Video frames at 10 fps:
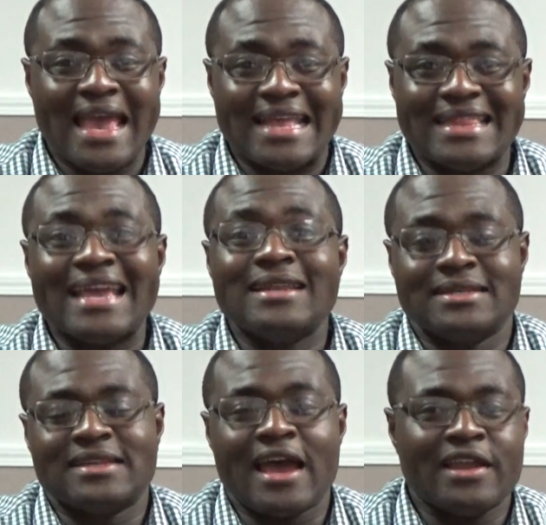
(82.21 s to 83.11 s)
and they
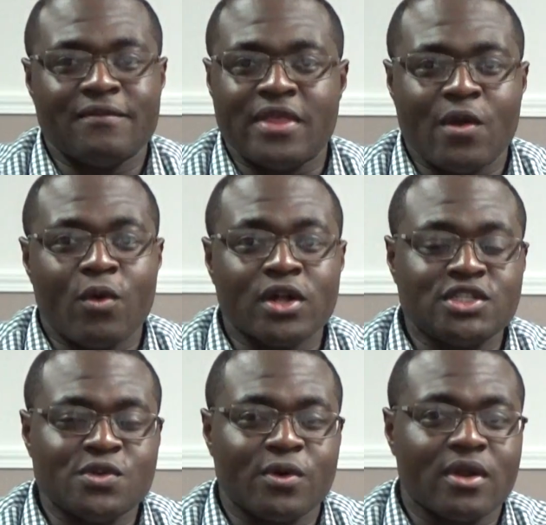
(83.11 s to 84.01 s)
decide if they want
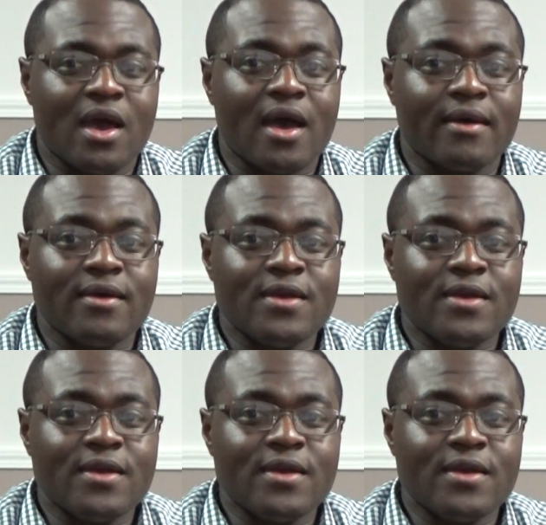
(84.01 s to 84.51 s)
to or not.